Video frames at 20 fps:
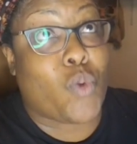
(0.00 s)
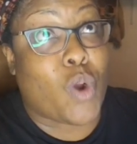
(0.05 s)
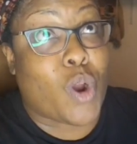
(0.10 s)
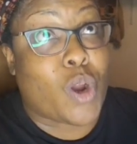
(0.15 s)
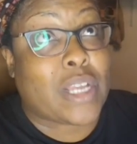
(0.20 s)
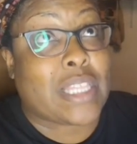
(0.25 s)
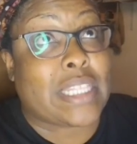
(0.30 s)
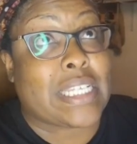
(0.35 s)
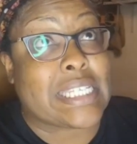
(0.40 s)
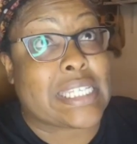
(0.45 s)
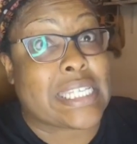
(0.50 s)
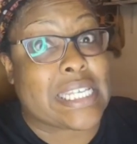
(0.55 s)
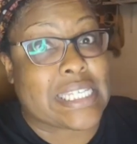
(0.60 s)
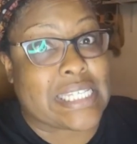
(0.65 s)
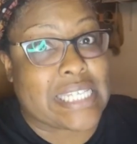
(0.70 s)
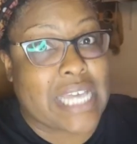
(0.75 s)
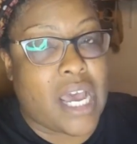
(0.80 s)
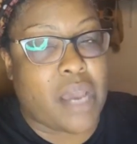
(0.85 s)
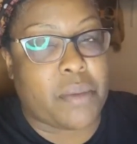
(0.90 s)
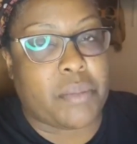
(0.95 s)
work this
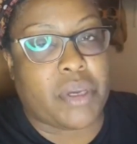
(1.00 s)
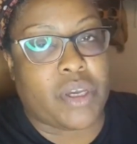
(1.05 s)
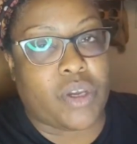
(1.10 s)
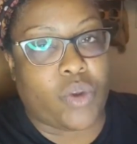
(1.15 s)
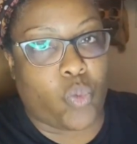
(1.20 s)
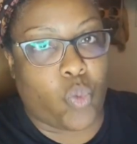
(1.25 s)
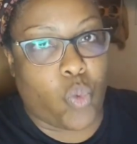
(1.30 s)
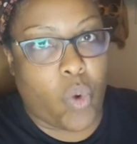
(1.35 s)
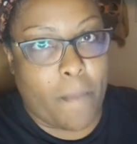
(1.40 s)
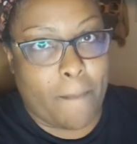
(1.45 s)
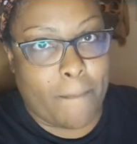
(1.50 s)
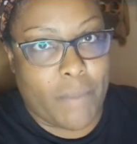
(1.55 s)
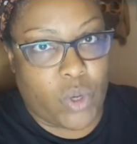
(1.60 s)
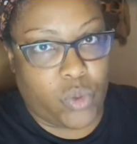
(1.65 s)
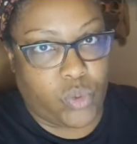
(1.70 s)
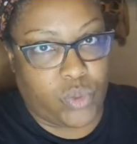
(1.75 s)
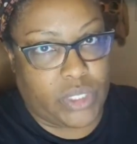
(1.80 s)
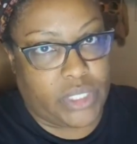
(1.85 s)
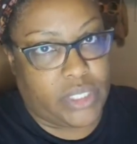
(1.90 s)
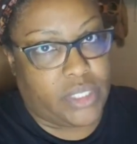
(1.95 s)
assignment
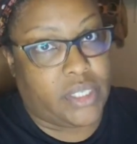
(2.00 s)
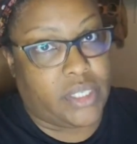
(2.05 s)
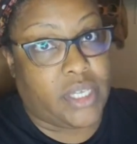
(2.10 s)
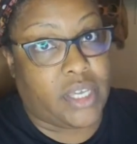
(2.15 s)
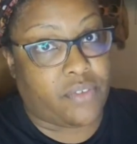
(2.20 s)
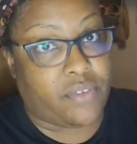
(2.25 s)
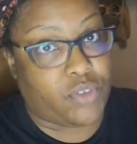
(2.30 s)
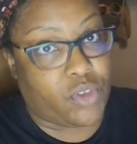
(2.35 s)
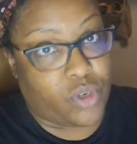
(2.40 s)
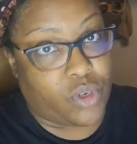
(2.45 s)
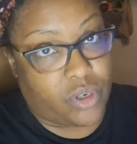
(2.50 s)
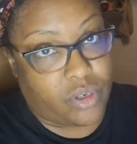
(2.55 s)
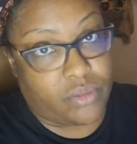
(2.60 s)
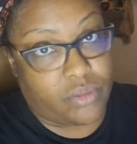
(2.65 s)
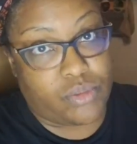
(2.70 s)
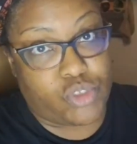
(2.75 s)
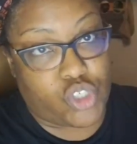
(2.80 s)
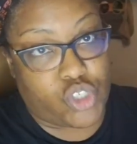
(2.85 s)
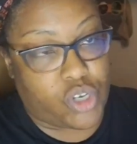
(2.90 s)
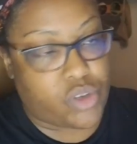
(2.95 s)
remotely if
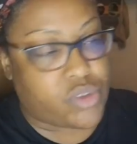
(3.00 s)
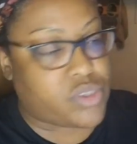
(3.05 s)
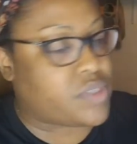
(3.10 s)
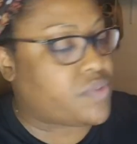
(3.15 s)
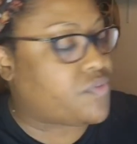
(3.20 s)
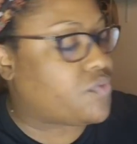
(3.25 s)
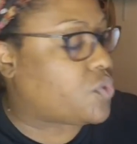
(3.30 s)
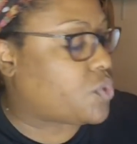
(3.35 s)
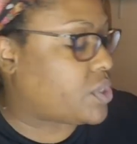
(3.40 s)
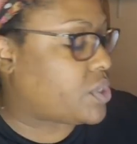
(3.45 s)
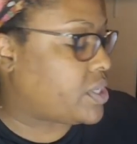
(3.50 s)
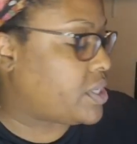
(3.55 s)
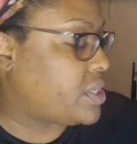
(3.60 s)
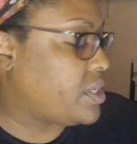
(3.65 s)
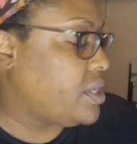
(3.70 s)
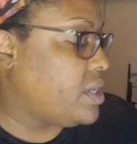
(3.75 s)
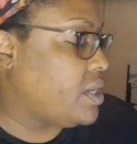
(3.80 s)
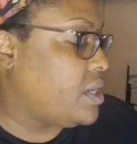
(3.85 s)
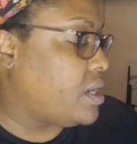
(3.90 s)
you're chosen for it.